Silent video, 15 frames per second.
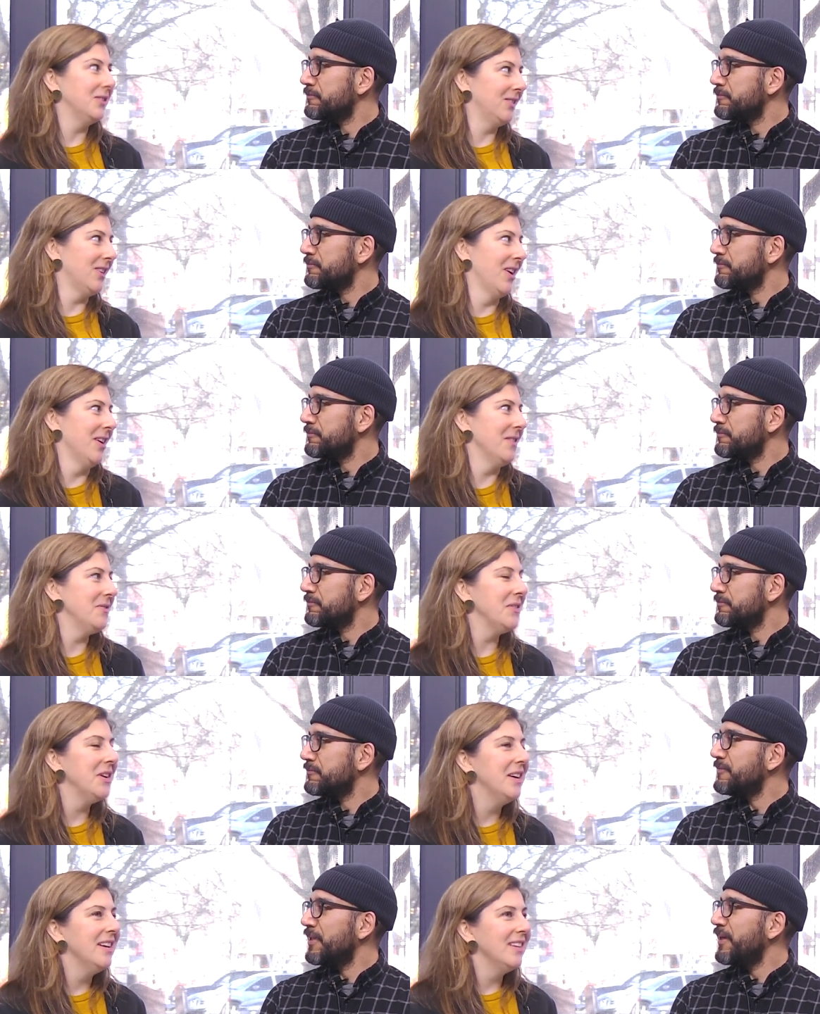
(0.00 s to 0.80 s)
Speaker 1: stuff.
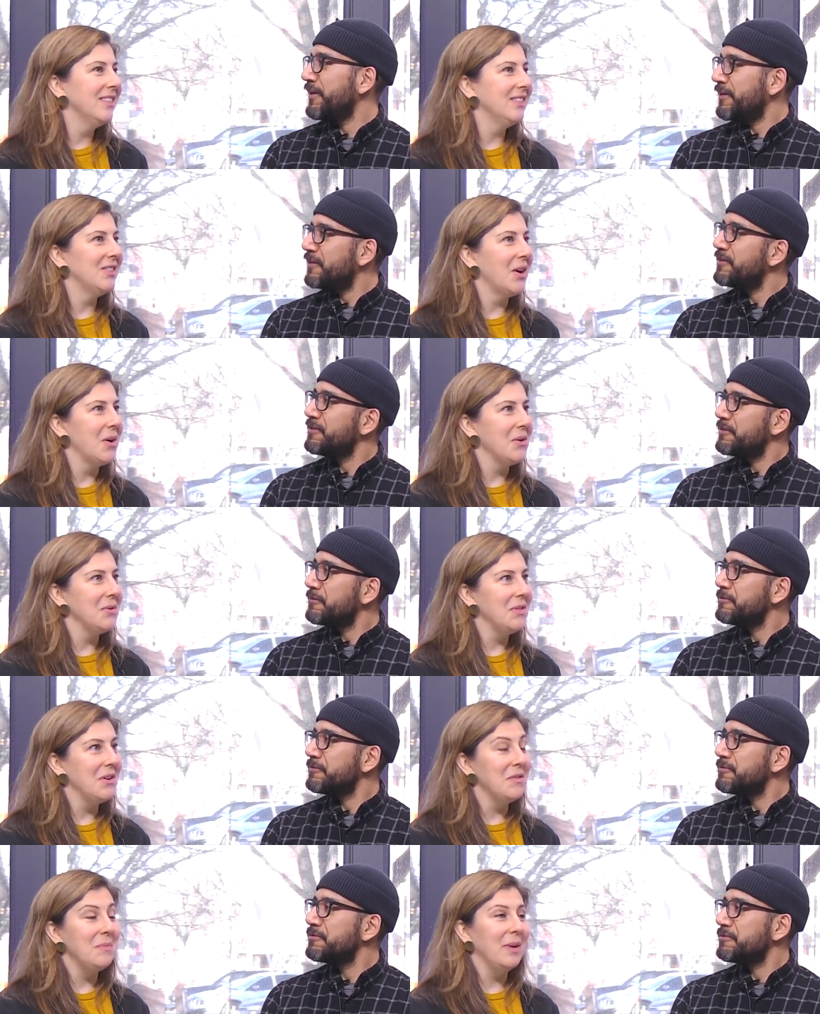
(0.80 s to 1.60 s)
Yeah. So
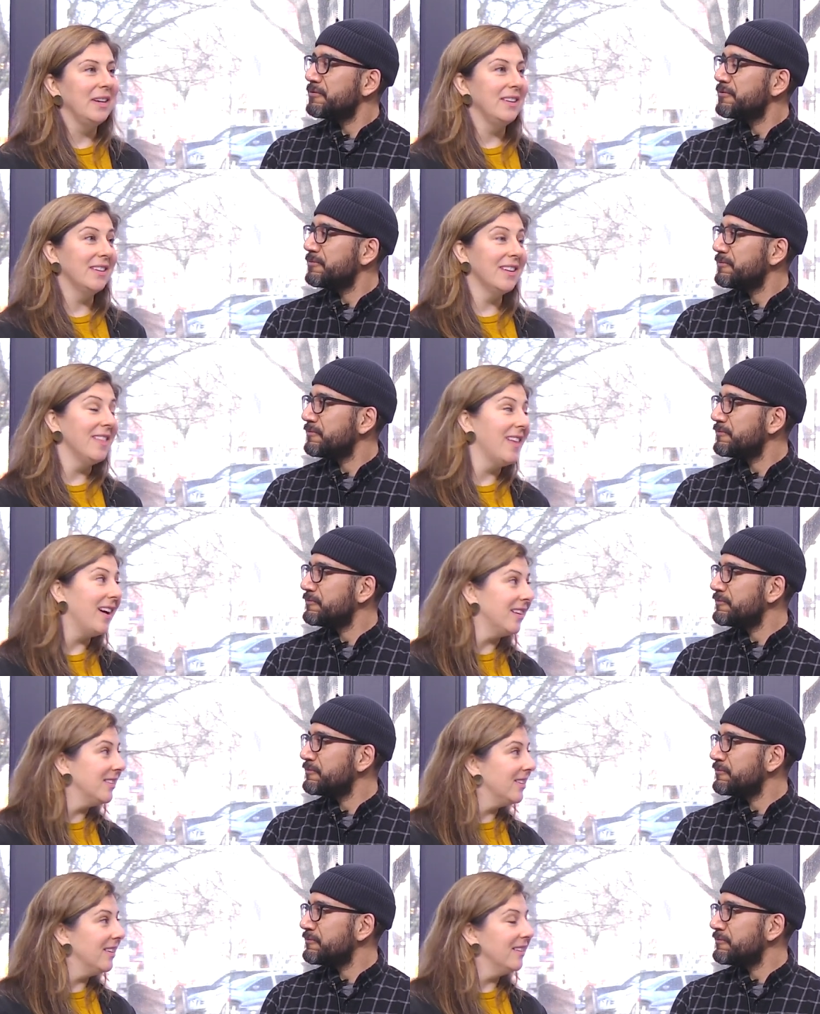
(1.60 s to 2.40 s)
there have been
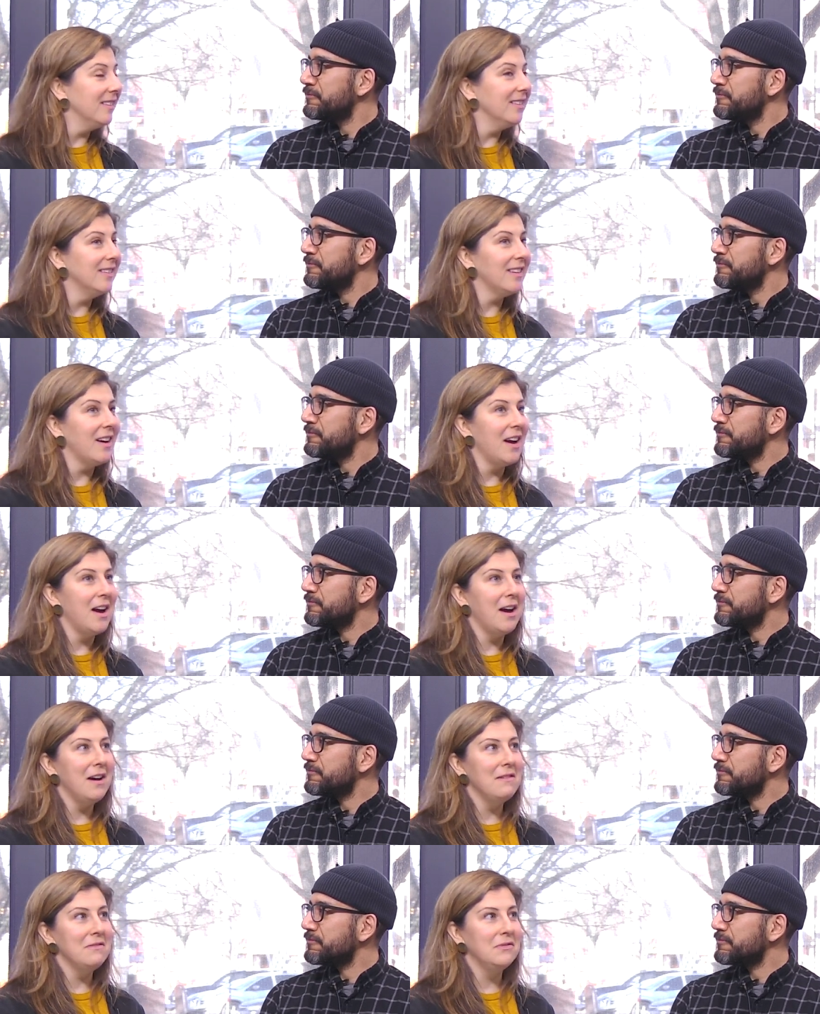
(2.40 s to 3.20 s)
collections. I
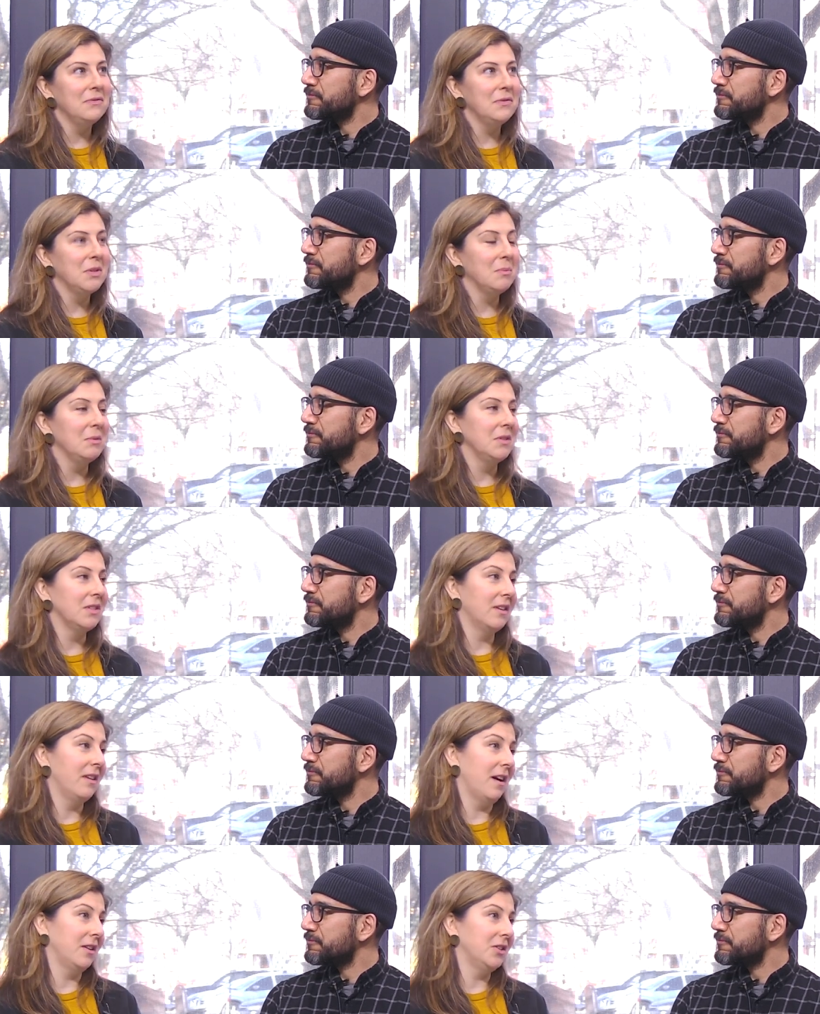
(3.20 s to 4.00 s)
have someone's
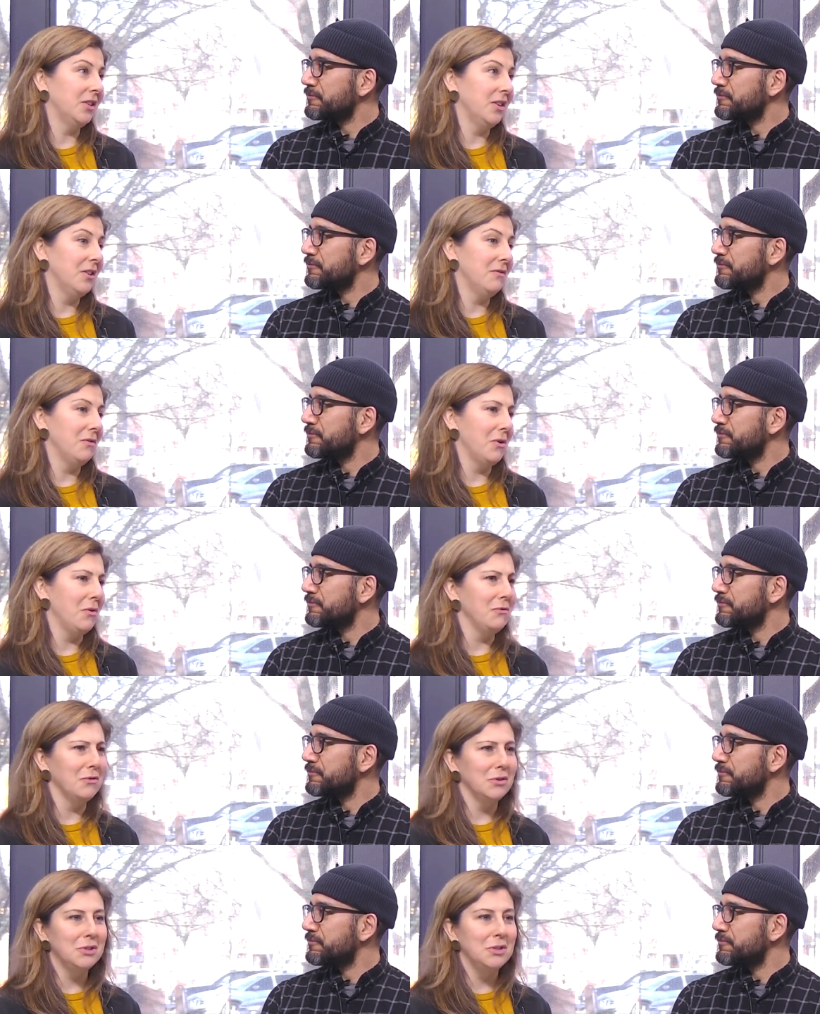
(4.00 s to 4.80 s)
collection of
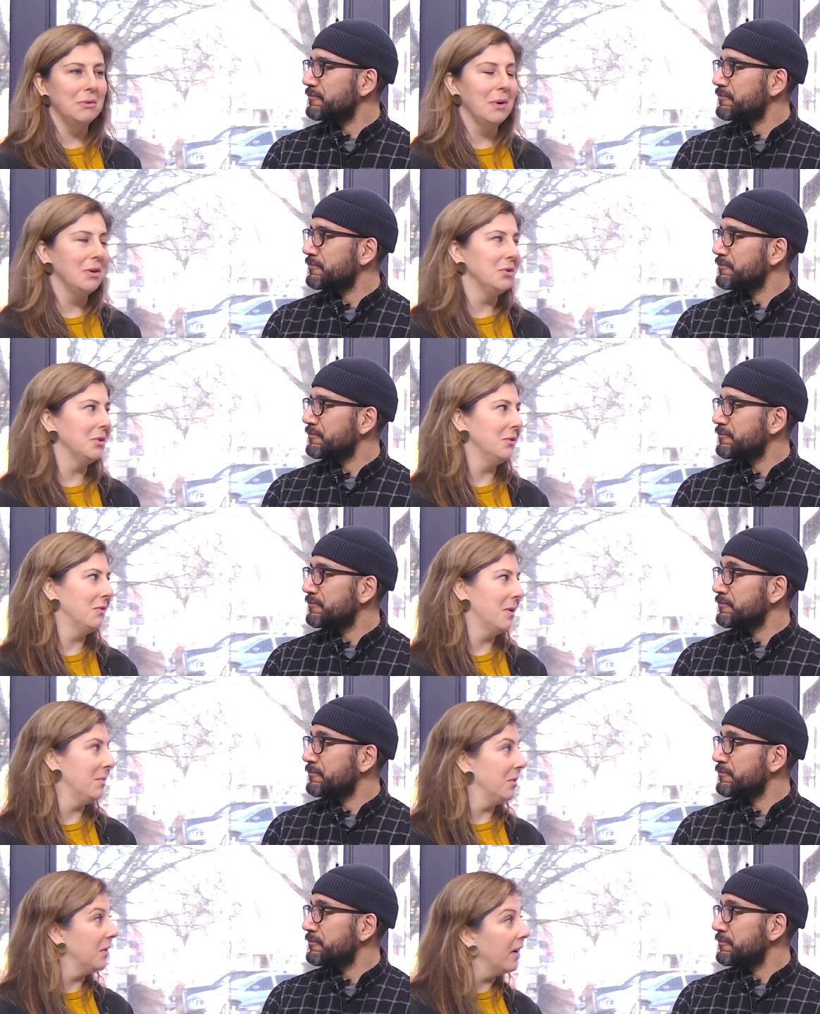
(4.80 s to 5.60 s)
over 200
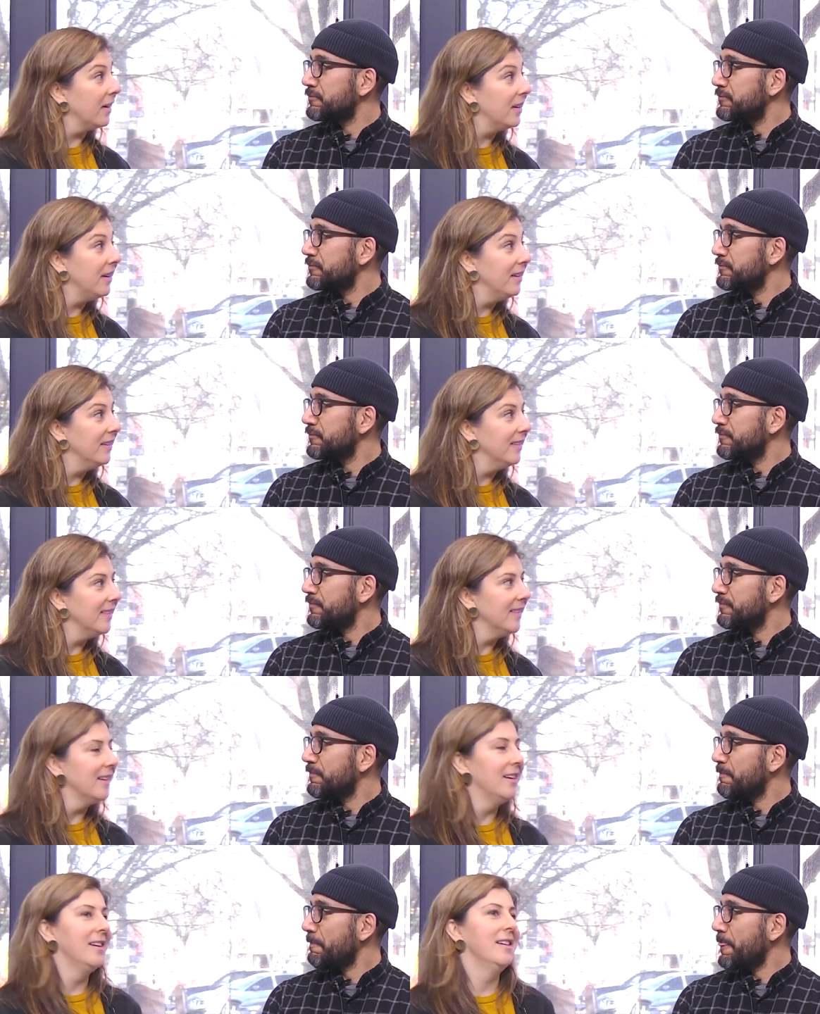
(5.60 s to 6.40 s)
rubber
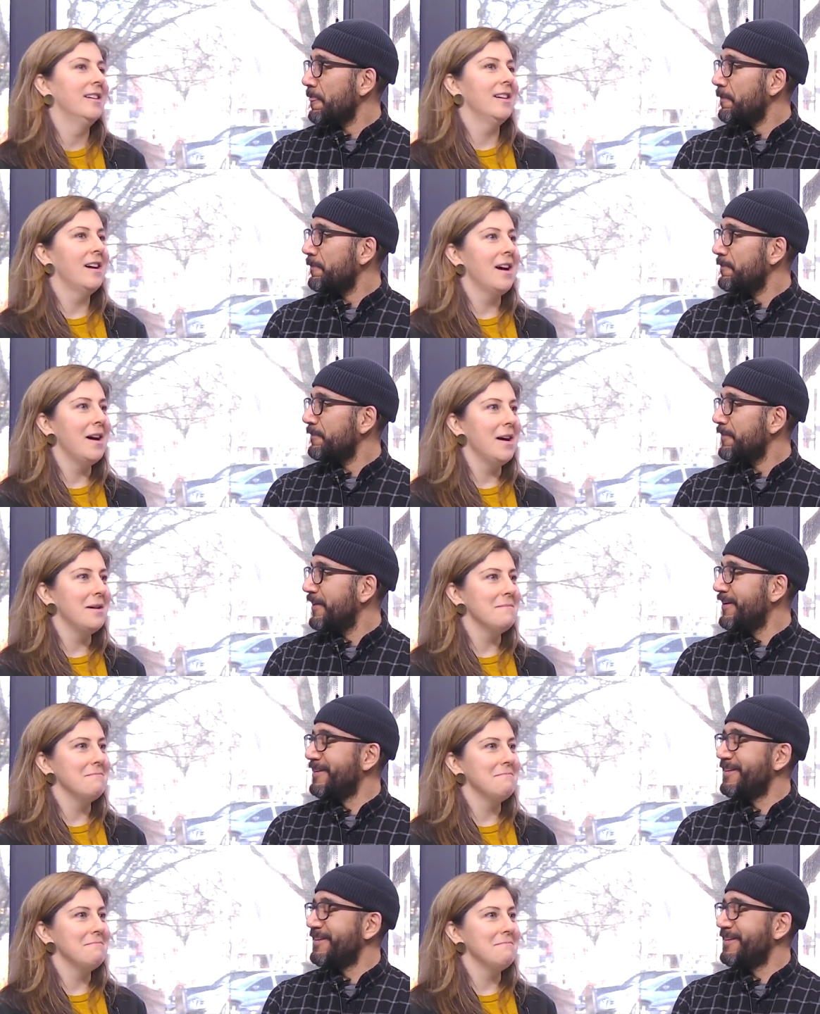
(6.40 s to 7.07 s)
duckies, um,